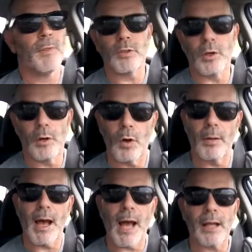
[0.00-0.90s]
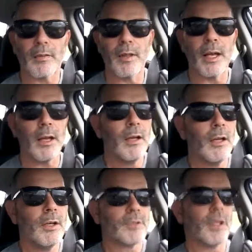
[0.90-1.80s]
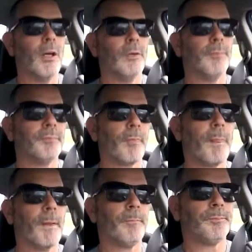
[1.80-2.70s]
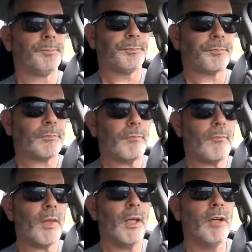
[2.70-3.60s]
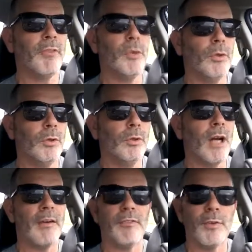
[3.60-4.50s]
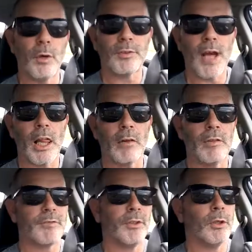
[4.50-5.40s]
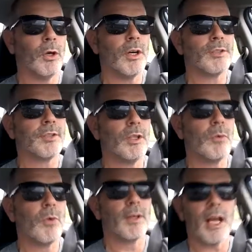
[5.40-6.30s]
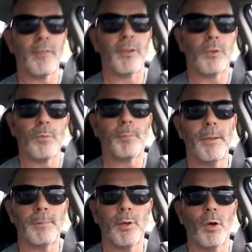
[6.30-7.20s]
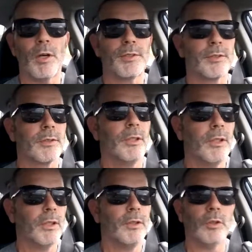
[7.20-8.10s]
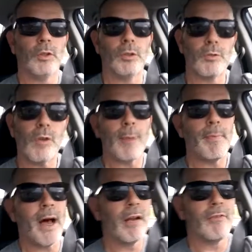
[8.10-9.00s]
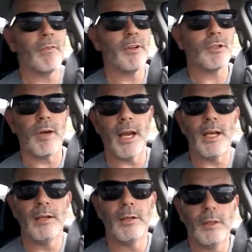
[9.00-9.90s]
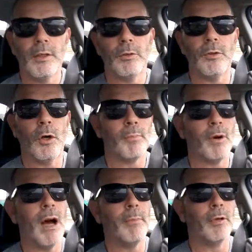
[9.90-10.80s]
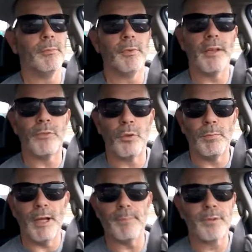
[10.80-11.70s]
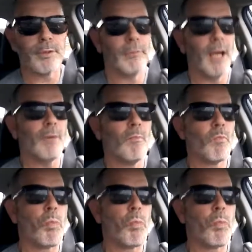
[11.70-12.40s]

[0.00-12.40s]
It's an automatic thing. So if you have no tolerance for loss and you only have a 2 pip loss, you'll drop out of every trade, no problem, at 2 pips, right?